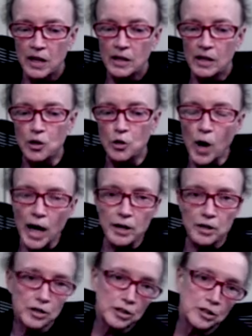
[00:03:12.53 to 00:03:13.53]

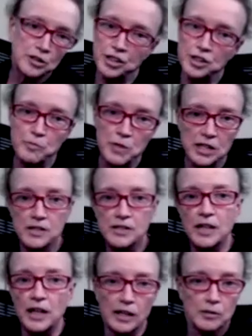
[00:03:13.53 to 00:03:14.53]
Acquired just means
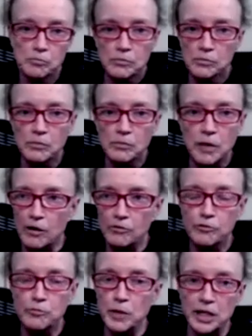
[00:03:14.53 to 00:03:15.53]
they
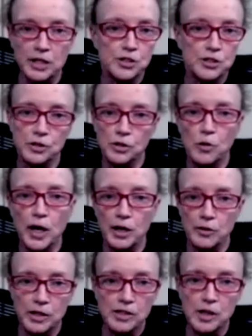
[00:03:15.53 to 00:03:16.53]
have managed to
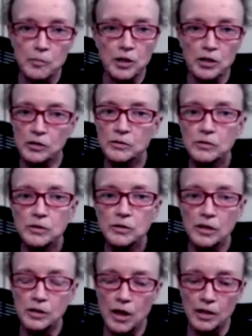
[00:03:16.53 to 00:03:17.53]
acquire it somewhere
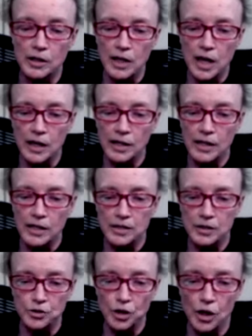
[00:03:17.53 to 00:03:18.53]
along the line as an
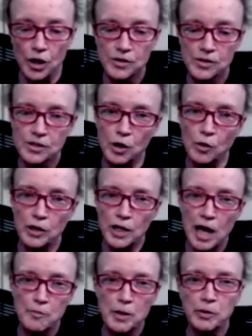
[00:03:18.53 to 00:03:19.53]
adult. So a
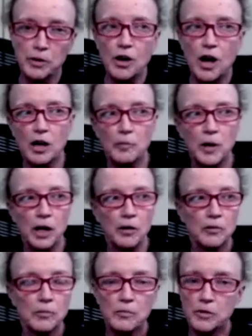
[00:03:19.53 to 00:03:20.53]
lot of people talk about
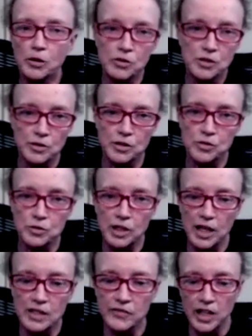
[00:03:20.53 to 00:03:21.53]
those are the two
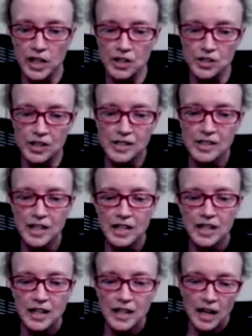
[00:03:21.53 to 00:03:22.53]
classifications.
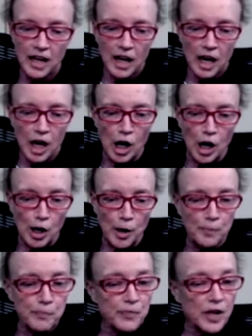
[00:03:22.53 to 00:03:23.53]

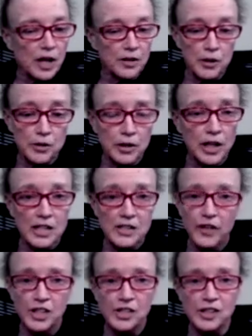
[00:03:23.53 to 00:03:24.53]
Another
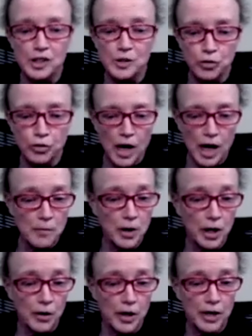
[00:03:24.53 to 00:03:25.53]
classification is
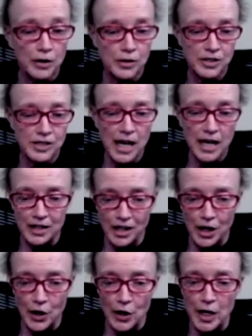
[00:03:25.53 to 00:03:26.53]
primary or
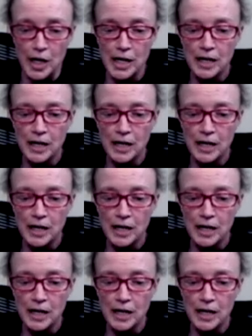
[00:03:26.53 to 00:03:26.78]
secondary.